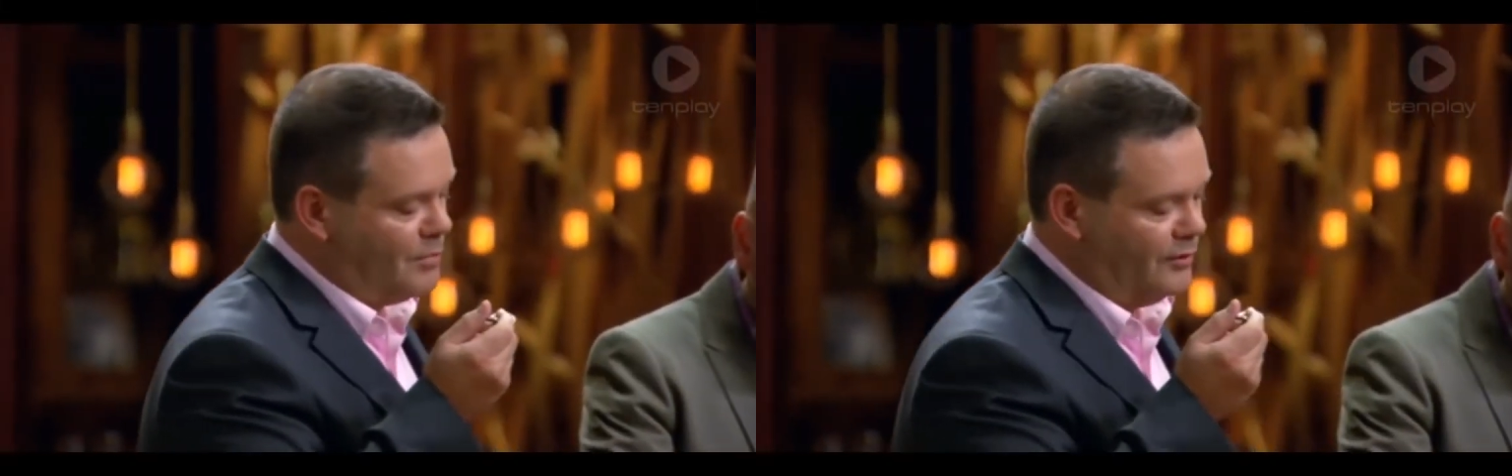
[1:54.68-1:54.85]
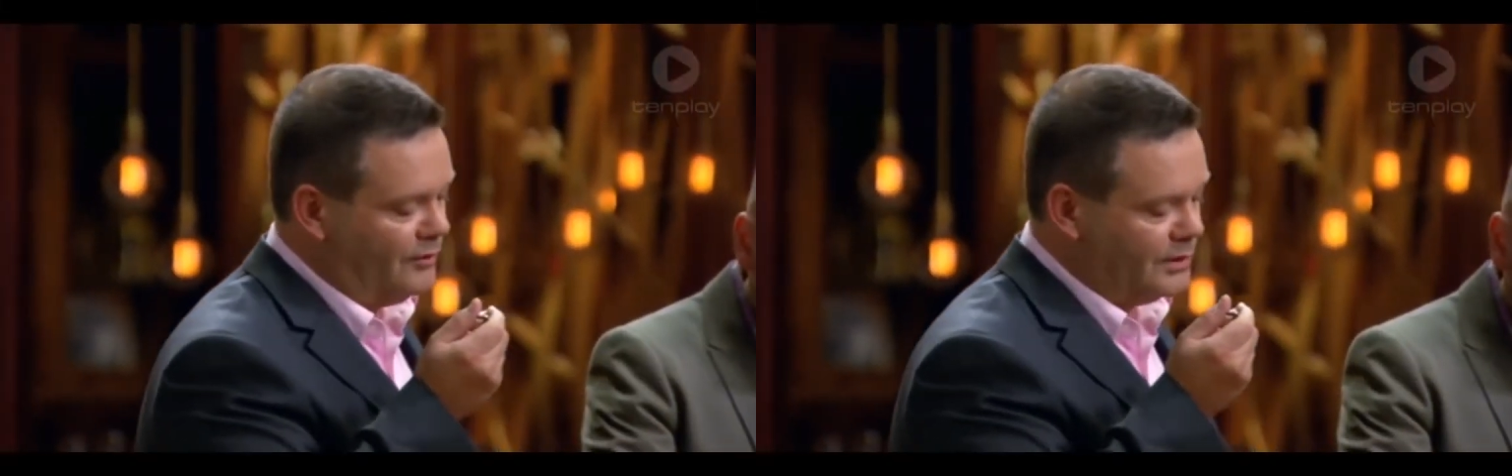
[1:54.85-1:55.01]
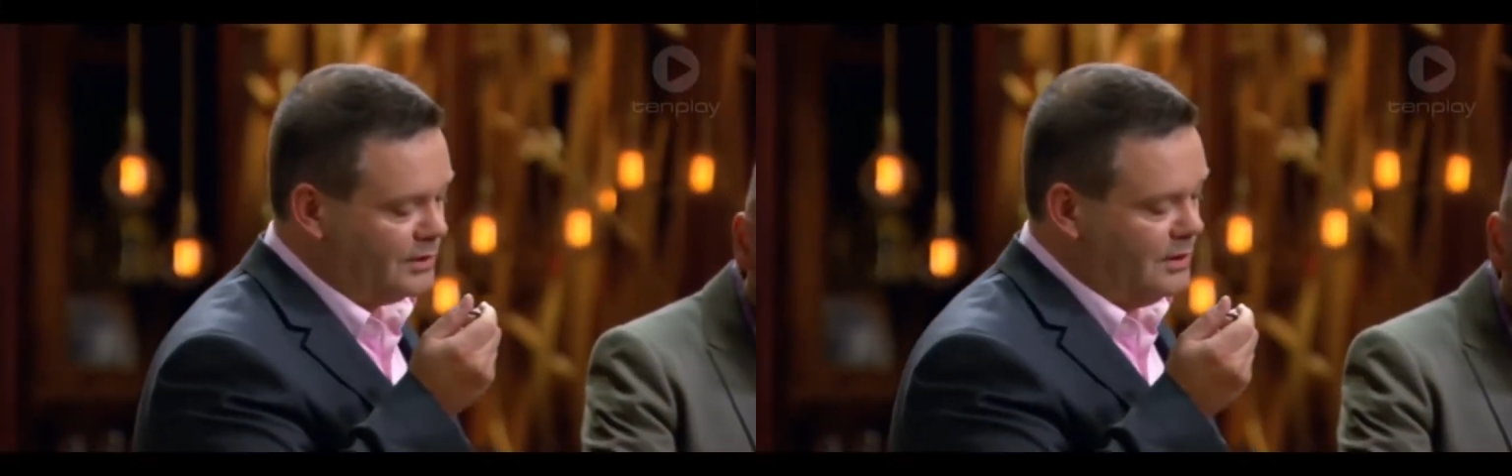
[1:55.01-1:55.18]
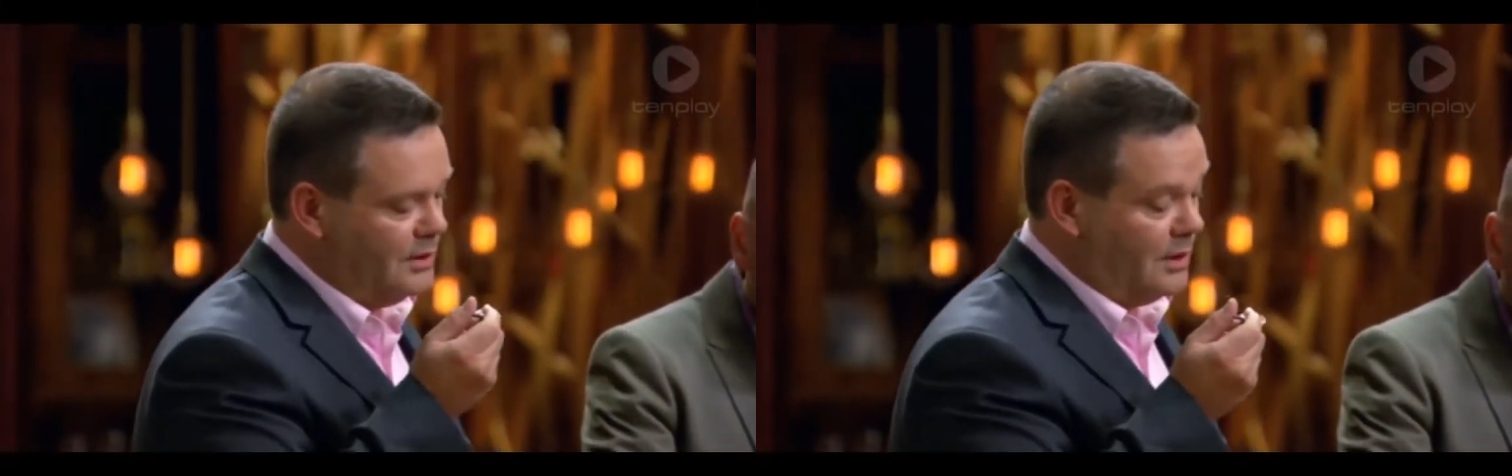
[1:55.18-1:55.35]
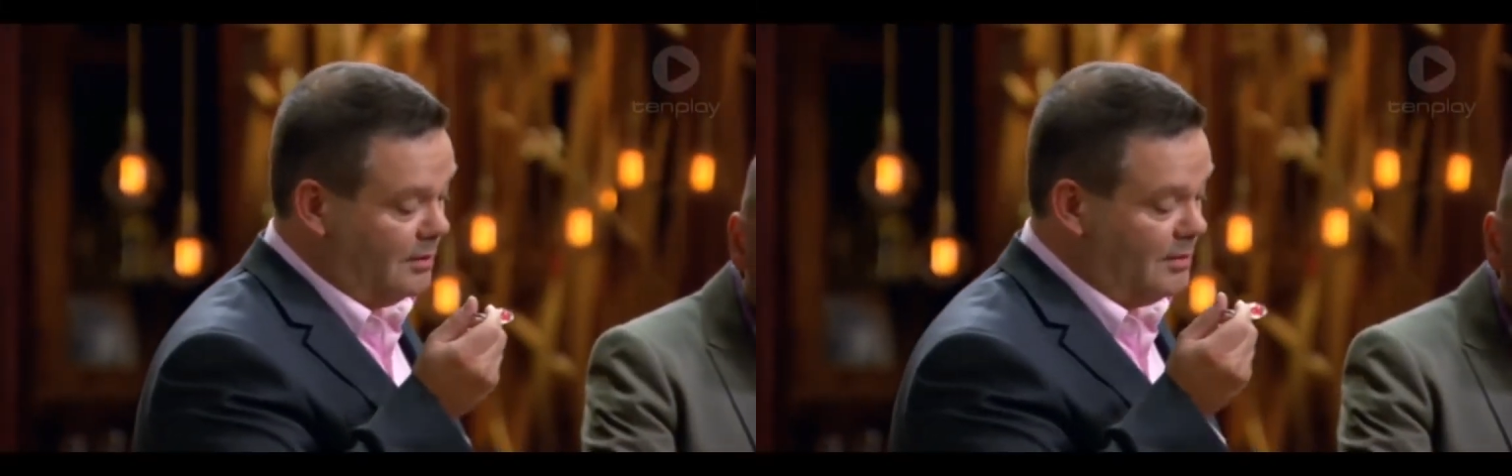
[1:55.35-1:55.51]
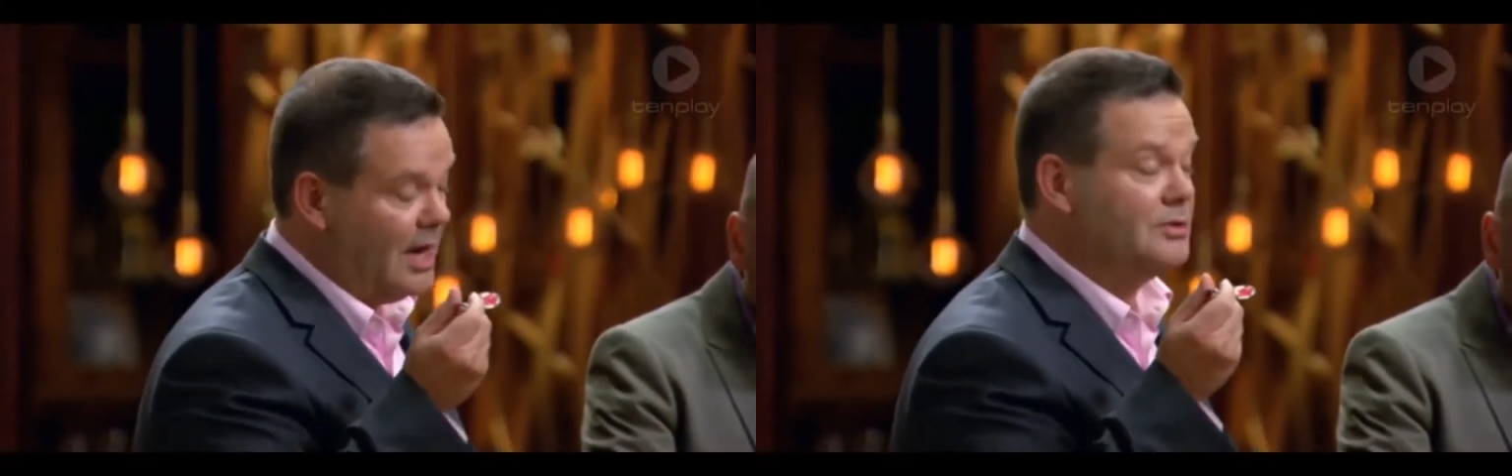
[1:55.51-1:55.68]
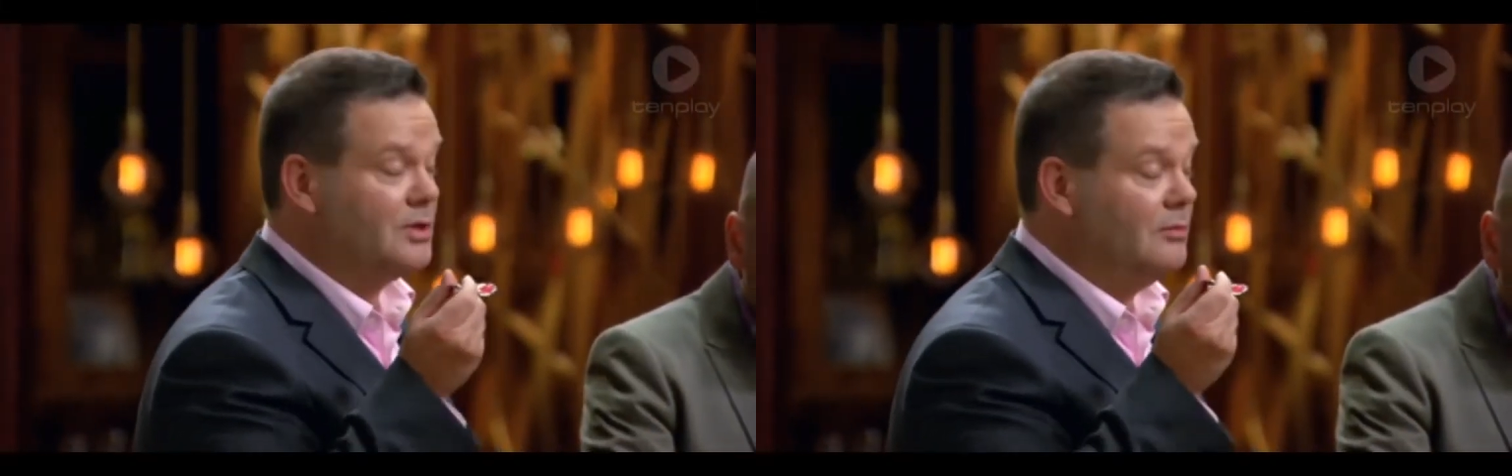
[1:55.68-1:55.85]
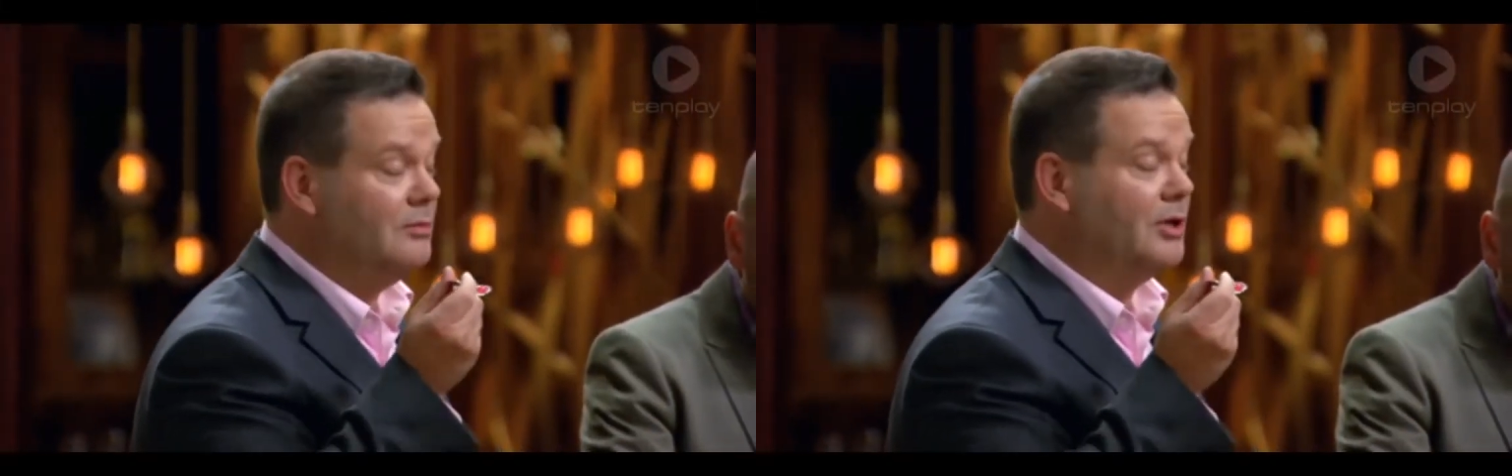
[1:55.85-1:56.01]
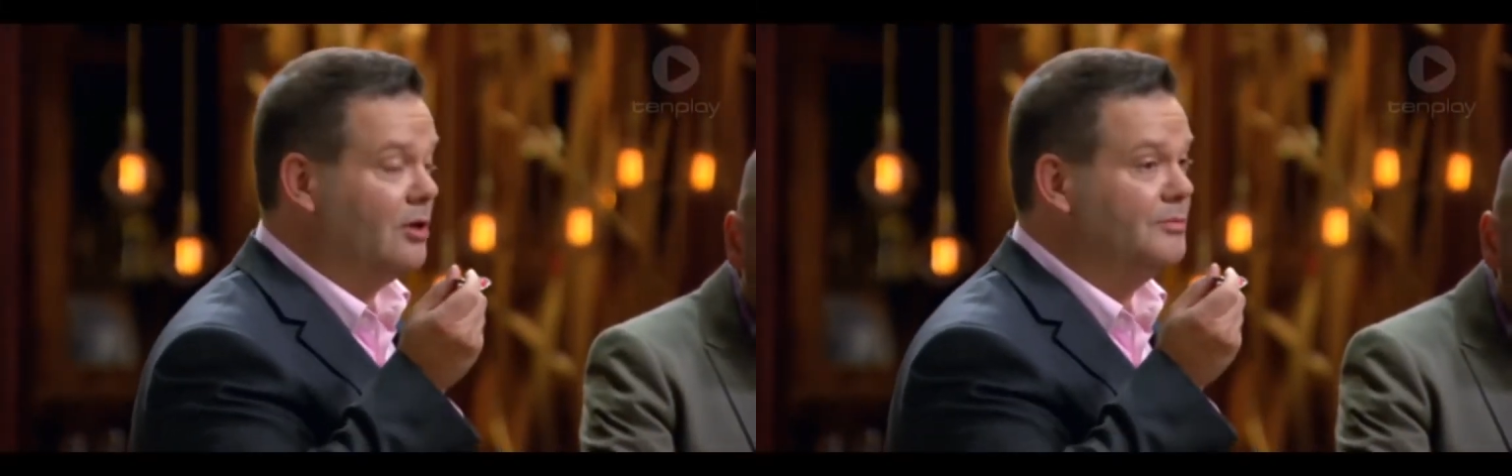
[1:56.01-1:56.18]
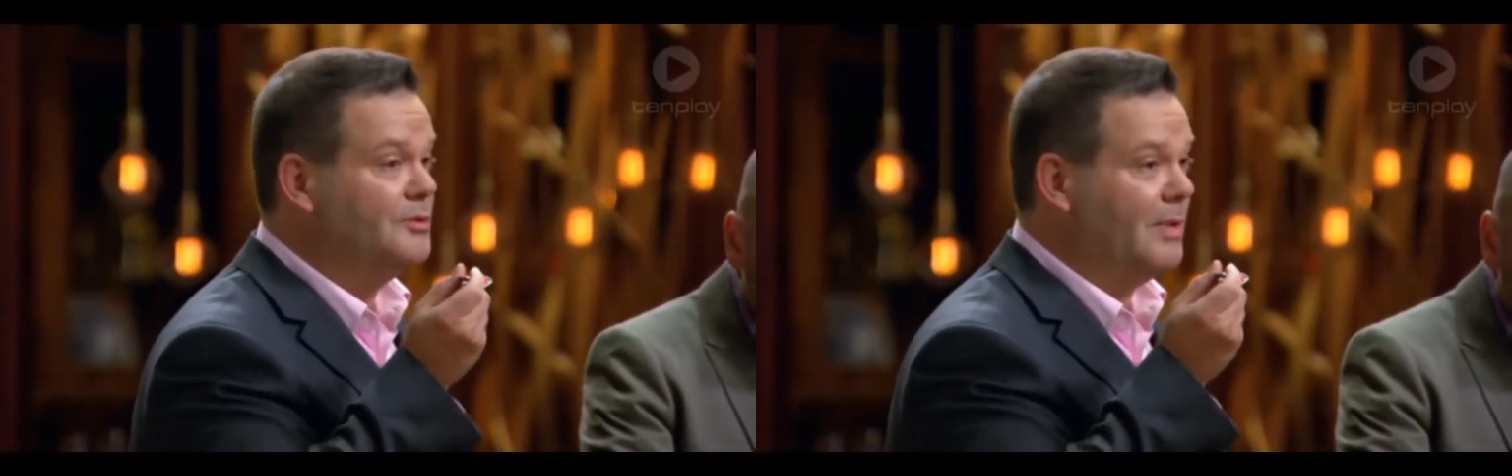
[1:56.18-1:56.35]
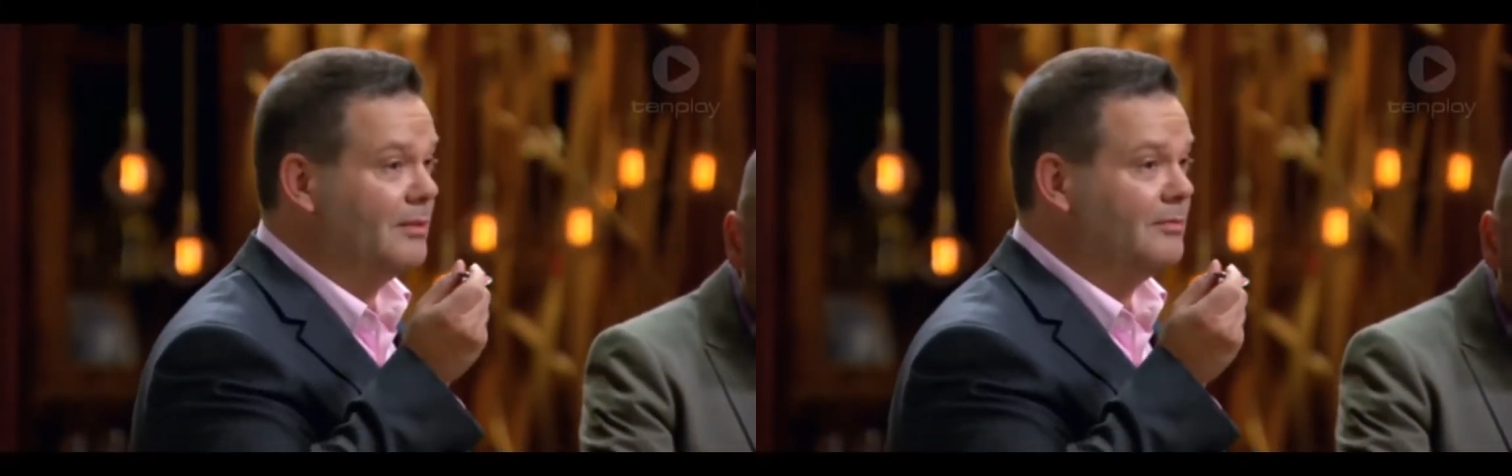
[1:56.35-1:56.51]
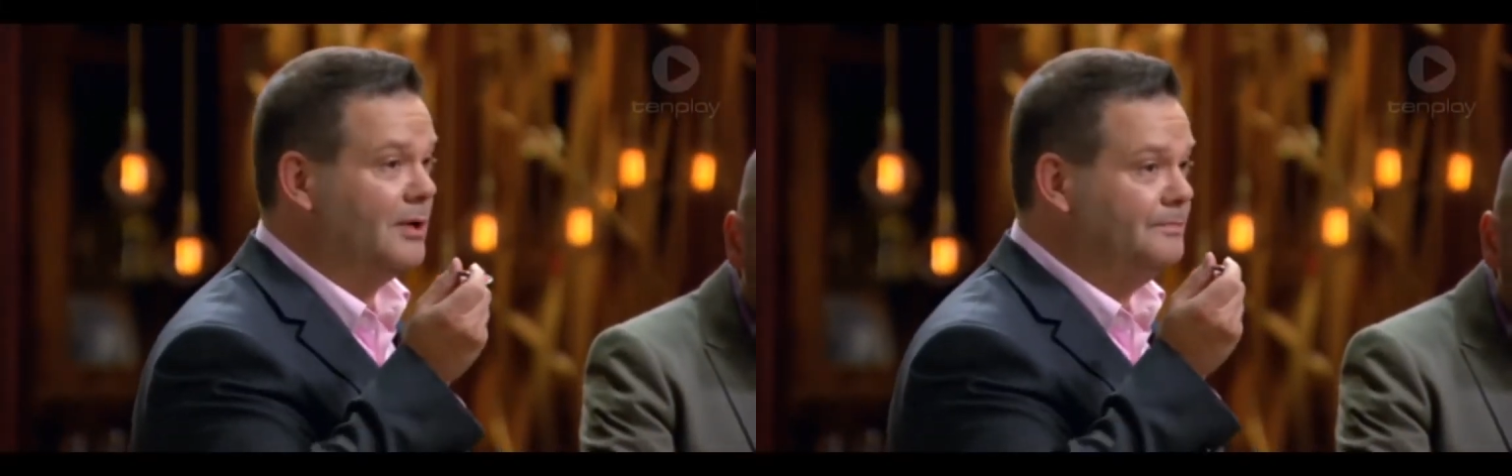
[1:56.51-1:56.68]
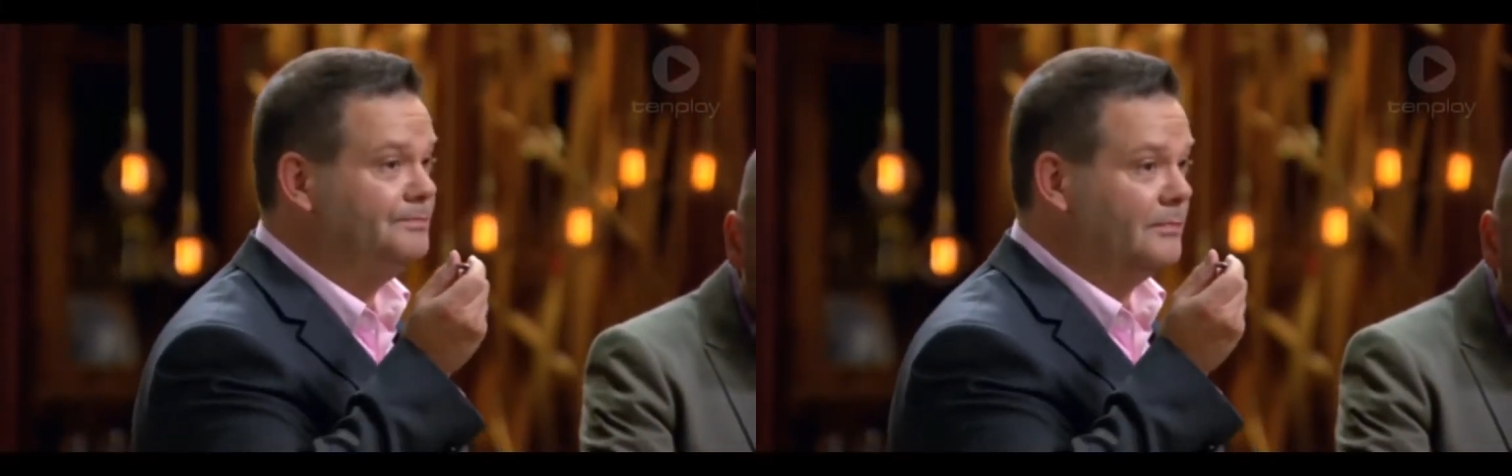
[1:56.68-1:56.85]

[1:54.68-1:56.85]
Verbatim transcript: perfect. I'm absolutely gobsmacked, mate.